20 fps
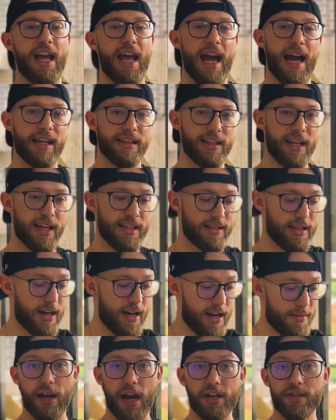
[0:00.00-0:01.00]
at that
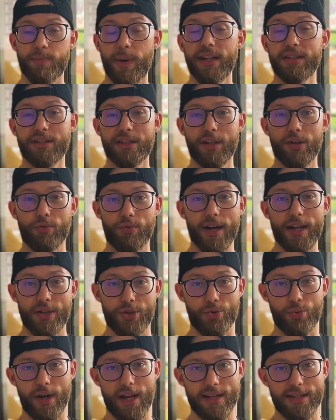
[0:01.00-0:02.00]
time. I was basically
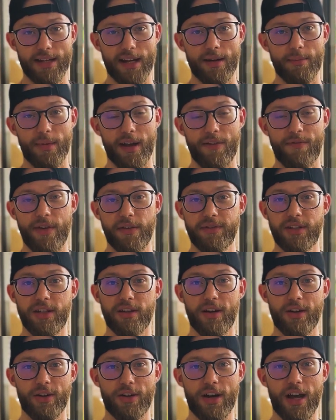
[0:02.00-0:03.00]
rich when I signed my
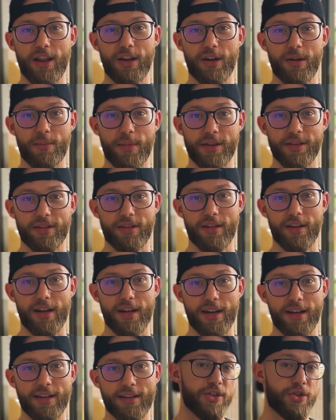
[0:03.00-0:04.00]
$1,500 a month
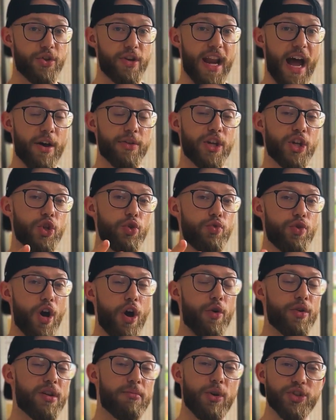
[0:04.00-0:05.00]
client. So now that you
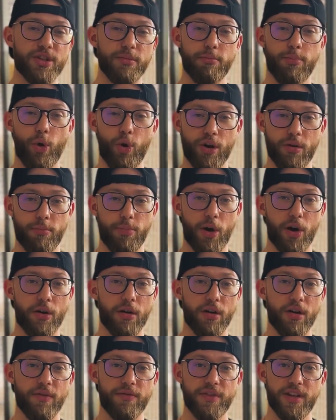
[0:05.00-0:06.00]
know the most important
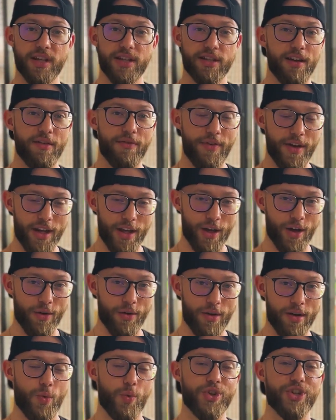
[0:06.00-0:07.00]
part of this video,
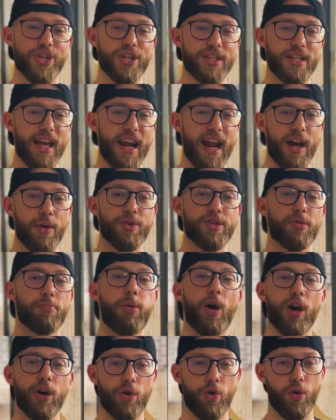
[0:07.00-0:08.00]
which is that I was a
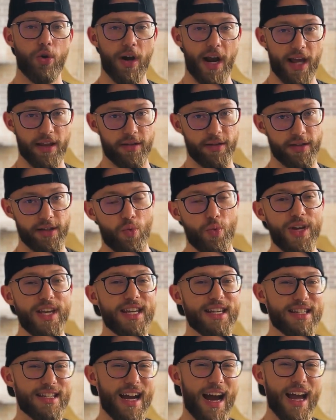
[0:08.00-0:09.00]
parkour athlete, we
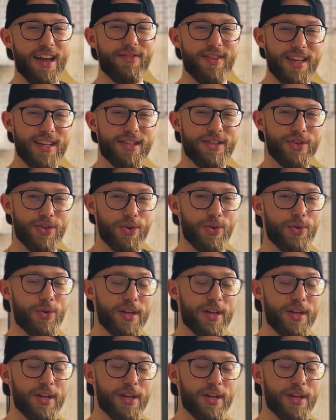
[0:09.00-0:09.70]
can dive into